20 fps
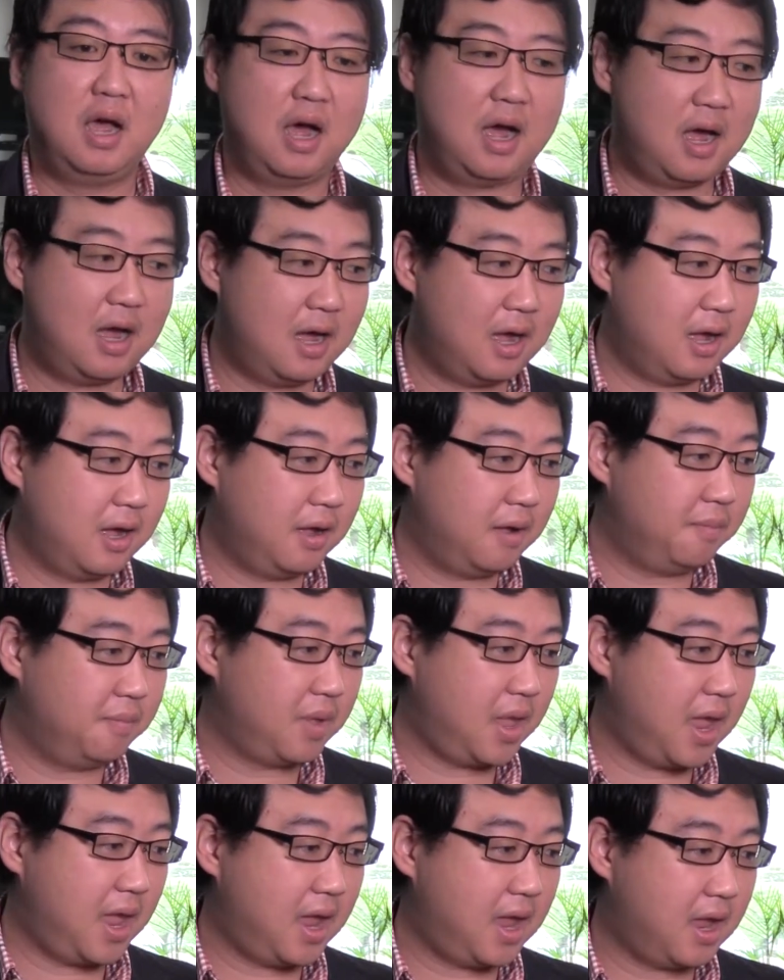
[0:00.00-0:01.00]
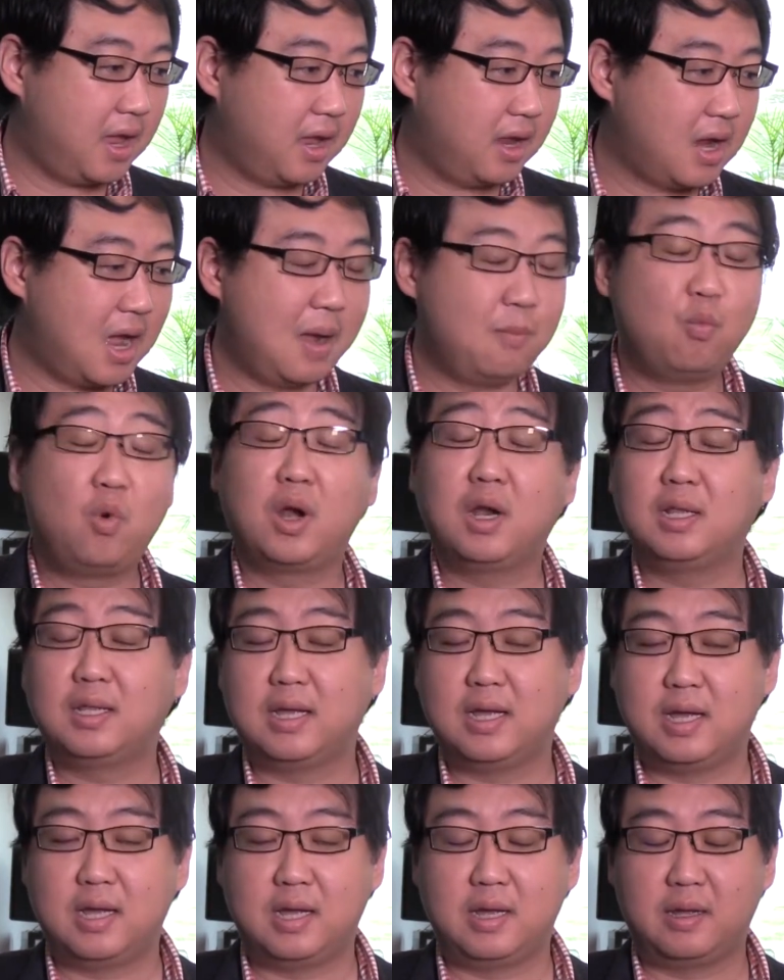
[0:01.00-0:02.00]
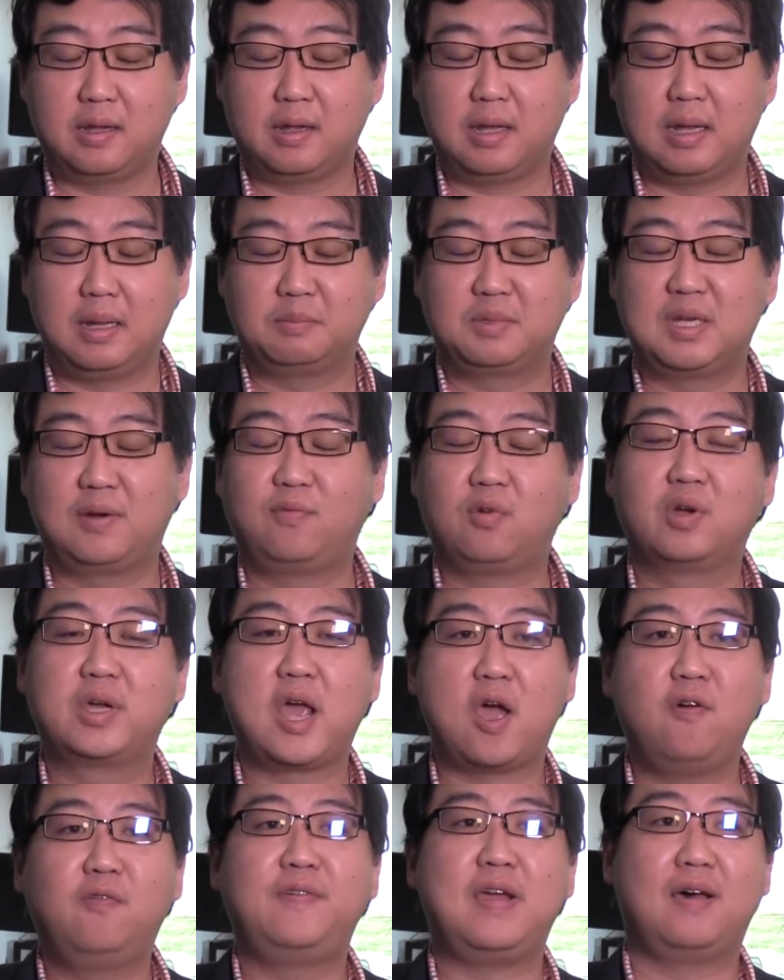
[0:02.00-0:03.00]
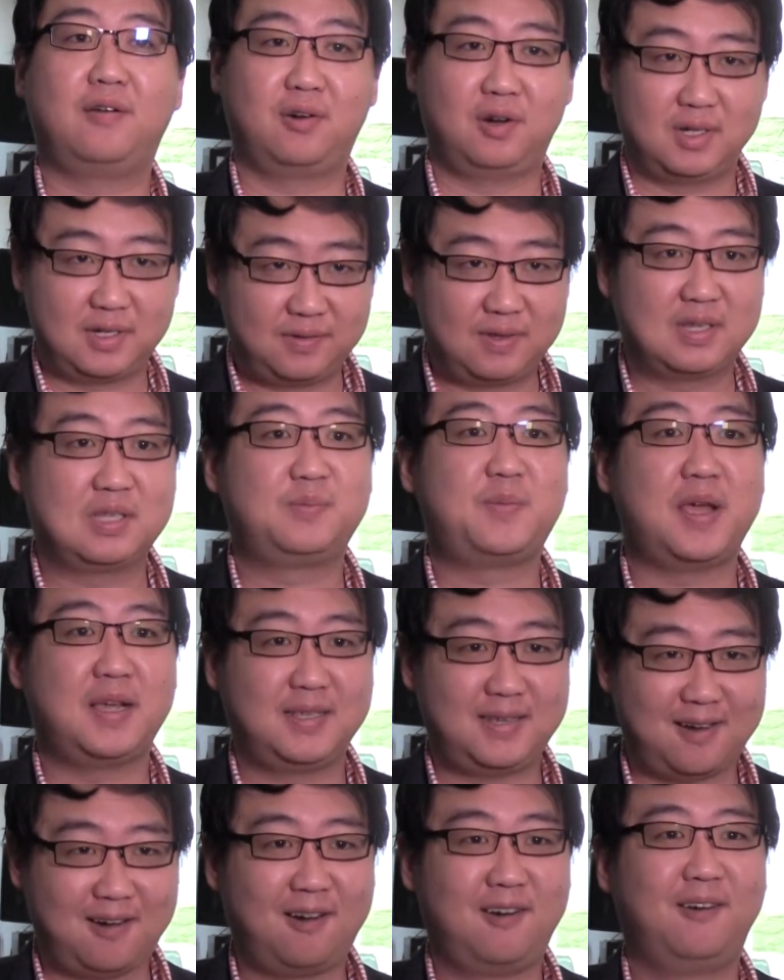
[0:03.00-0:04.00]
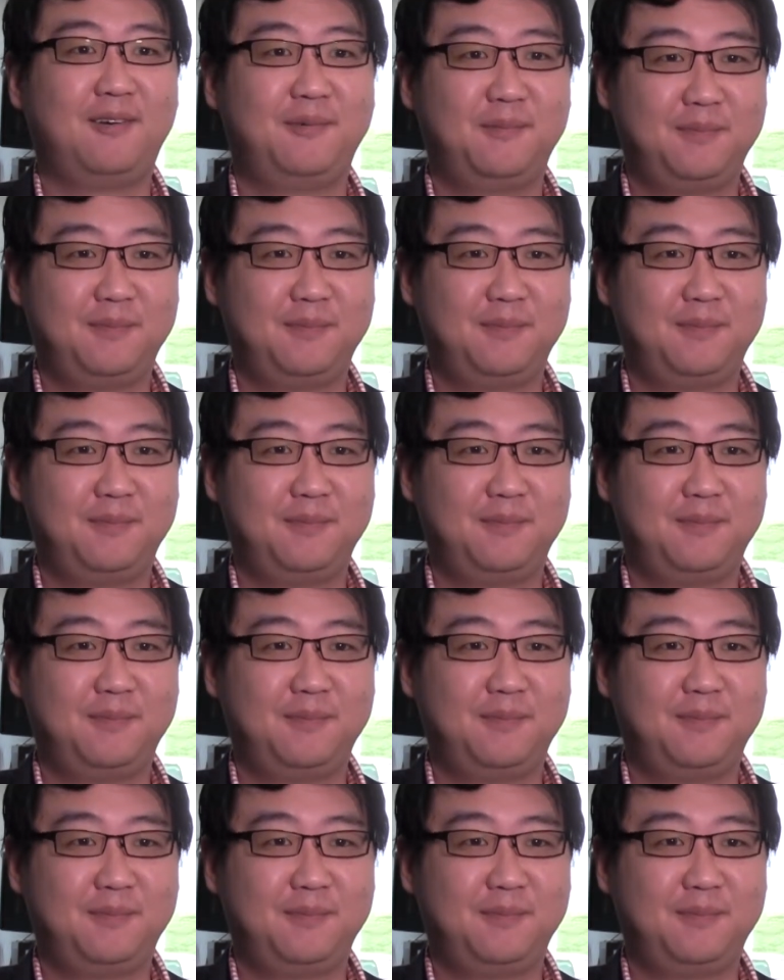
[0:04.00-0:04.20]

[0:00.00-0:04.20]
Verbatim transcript: Um, and I'm one of the um, several co-founders of the space here.